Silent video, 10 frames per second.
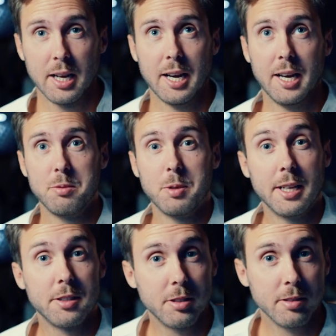And when I
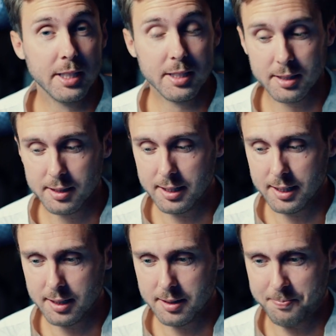do this,
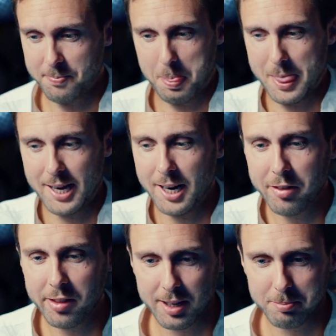then
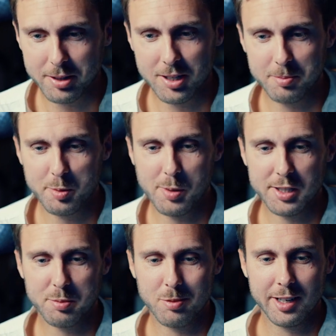everything becomes
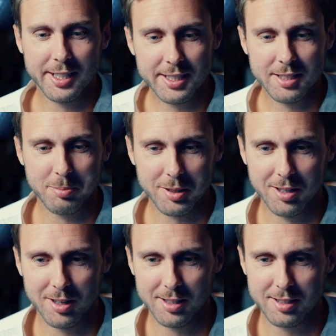much more easy,
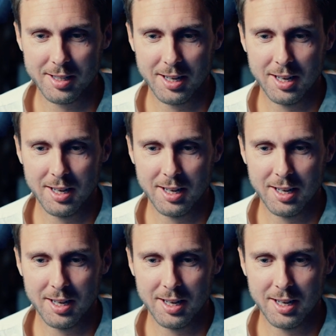because